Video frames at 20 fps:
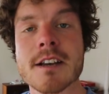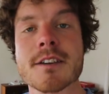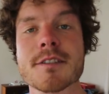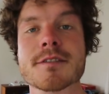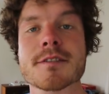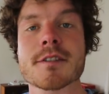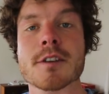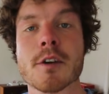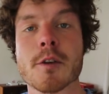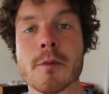
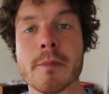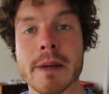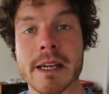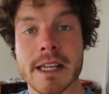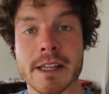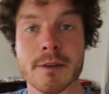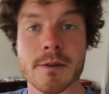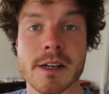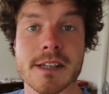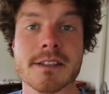So me
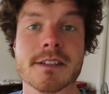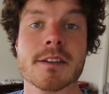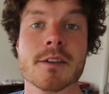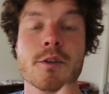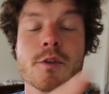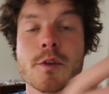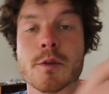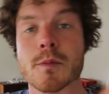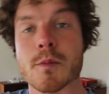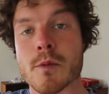and the rest of the
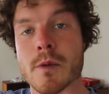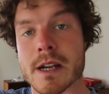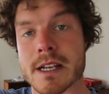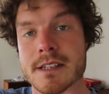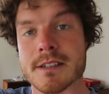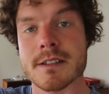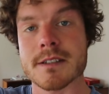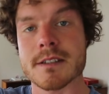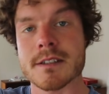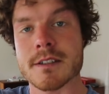group
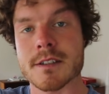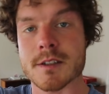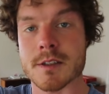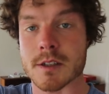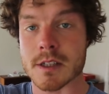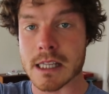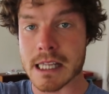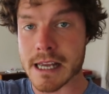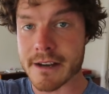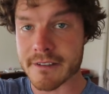went
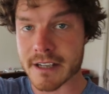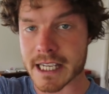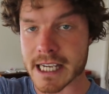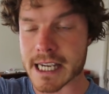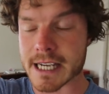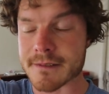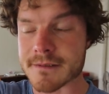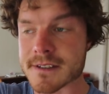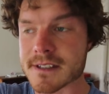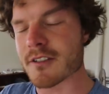to the lava
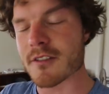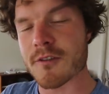caves.